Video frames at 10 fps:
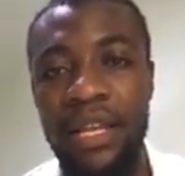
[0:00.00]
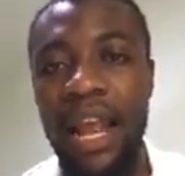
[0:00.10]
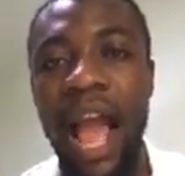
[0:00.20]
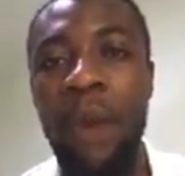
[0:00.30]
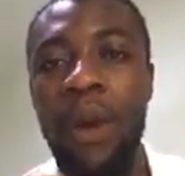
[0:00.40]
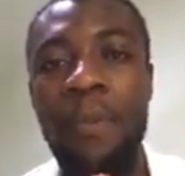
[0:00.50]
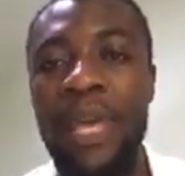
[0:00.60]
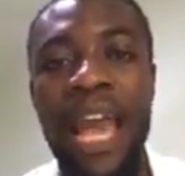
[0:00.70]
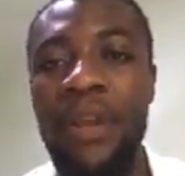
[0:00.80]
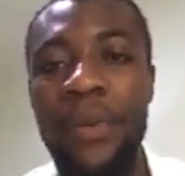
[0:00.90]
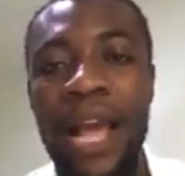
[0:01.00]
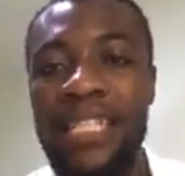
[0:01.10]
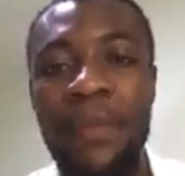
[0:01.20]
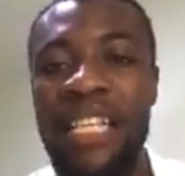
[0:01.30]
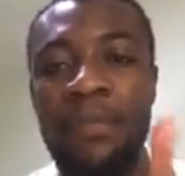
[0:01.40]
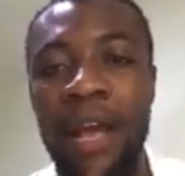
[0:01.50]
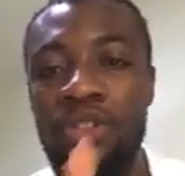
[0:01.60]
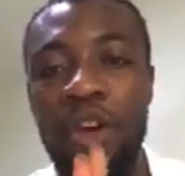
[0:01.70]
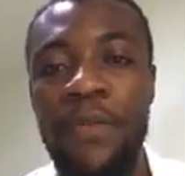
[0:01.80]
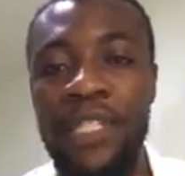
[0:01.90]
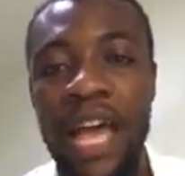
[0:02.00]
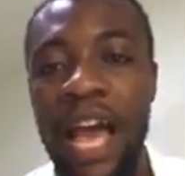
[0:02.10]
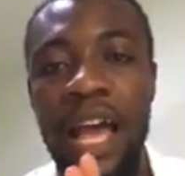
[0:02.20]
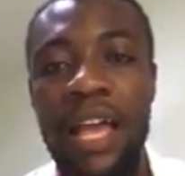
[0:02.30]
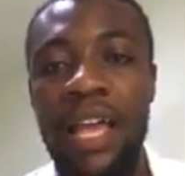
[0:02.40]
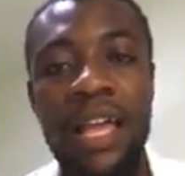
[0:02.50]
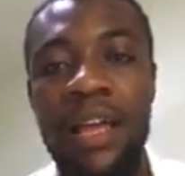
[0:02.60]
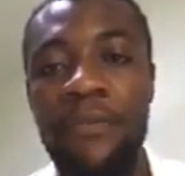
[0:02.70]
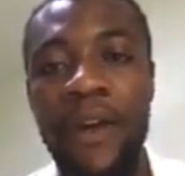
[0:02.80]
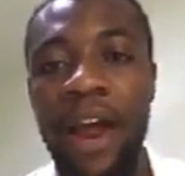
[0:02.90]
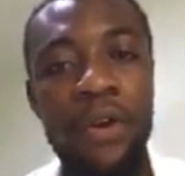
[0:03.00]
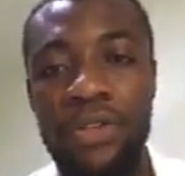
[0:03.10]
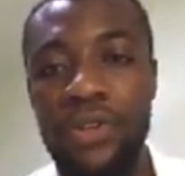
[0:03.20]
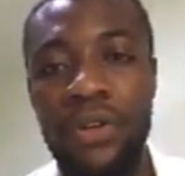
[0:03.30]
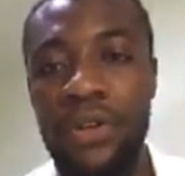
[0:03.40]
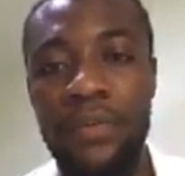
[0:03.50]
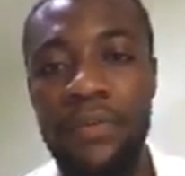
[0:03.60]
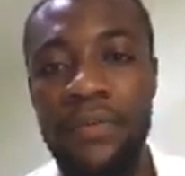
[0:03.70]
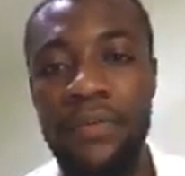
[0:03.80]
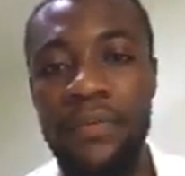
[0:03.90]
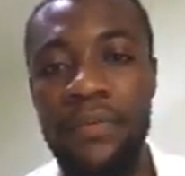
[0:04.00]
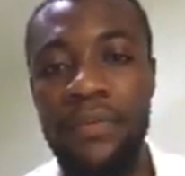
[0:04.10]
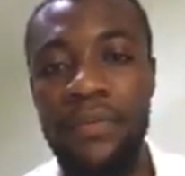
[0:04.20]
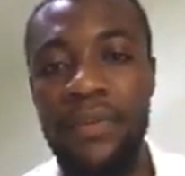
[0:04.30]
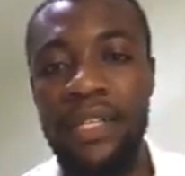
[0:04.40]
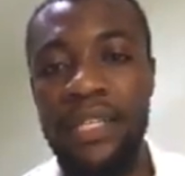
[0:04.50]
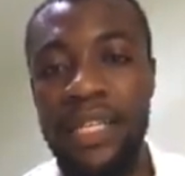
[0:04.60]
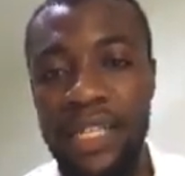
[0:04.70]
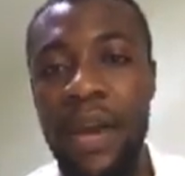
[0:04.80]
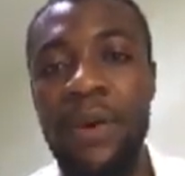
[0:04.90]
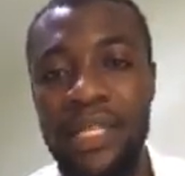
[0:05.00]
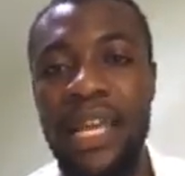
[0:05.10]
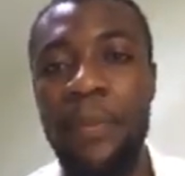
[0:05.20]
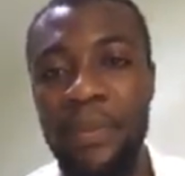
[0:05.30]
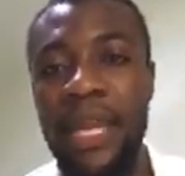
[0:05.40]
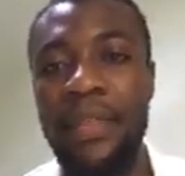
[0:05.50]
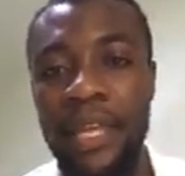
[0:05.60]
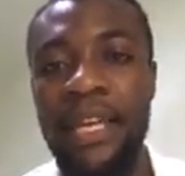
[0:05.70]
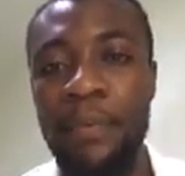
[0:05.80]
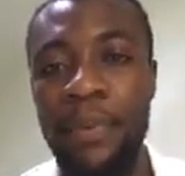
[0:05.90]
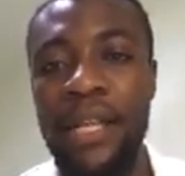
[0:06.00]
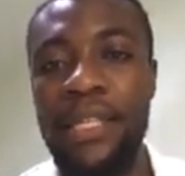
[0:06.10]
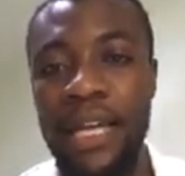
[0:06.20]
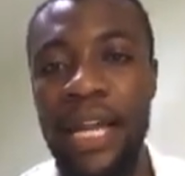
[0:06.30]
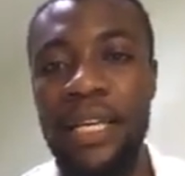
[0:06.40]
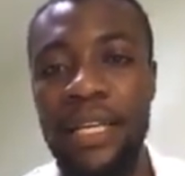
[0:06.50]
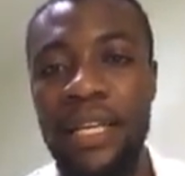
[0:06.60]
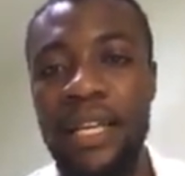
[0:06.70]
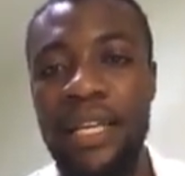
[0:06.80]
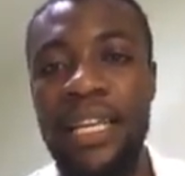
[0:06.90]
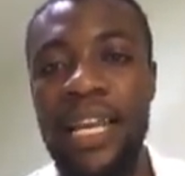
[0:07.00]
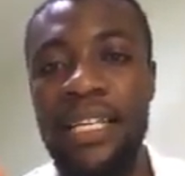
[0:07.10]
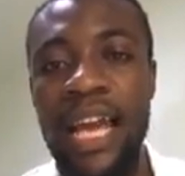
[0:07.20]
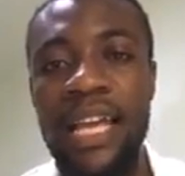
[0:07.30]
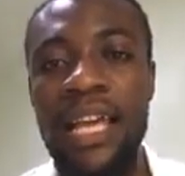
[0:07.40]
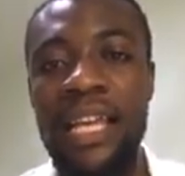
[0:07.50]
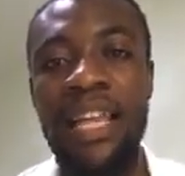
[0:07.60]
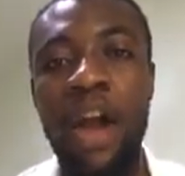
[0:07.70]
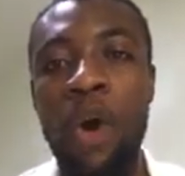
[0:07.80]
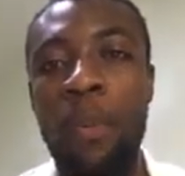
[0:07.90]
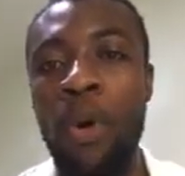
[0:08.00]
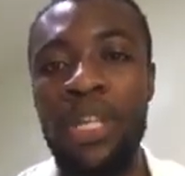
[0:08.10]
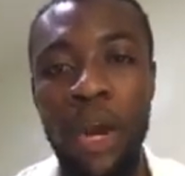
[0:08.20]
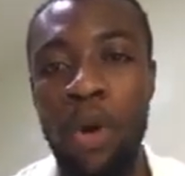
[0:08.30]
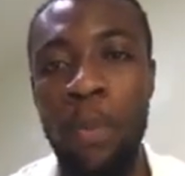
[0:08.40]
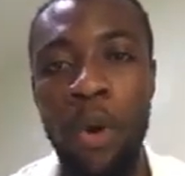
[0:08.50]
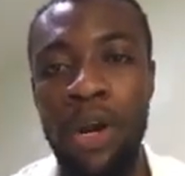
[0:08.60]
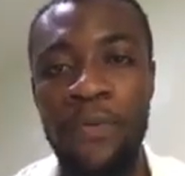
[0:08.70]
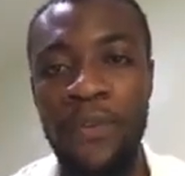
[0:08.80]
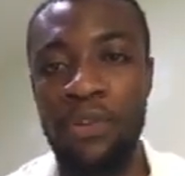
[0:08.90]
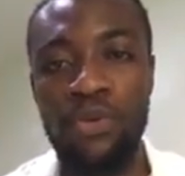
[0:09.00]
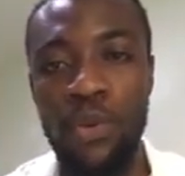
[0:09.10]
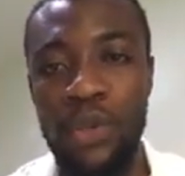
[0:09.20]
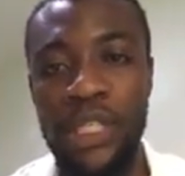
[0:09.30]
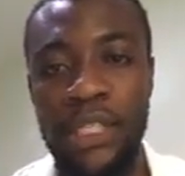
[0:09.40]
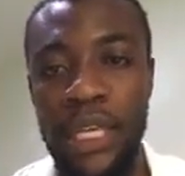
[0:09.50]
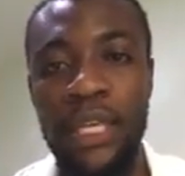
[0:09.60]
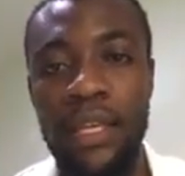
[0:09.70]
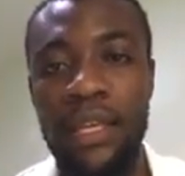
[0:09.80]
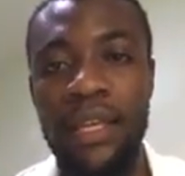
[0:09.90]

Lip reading: Now, I'm gonna be any we are see bit my service, virus or no. Tis here, what's here, you think it practically. Ni and Yay, Yankopon, and Fantuos, you see.